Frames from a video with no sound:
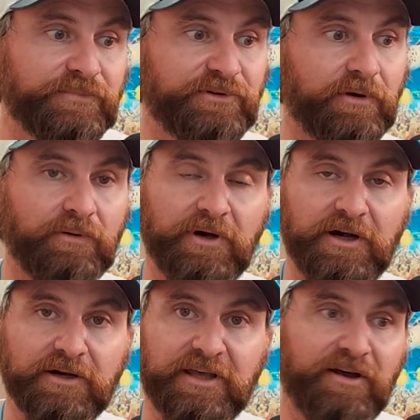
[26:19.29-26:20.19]
So
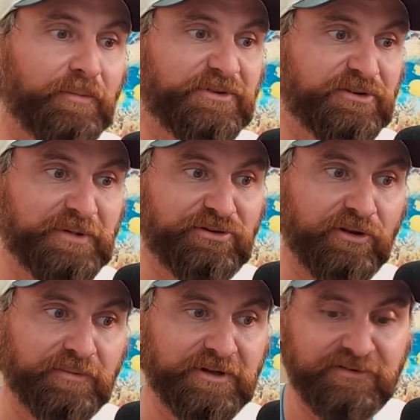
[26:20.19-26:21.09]
kind of special
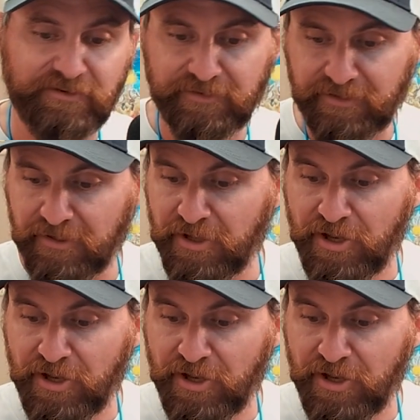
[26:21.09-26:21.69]
updates and everything.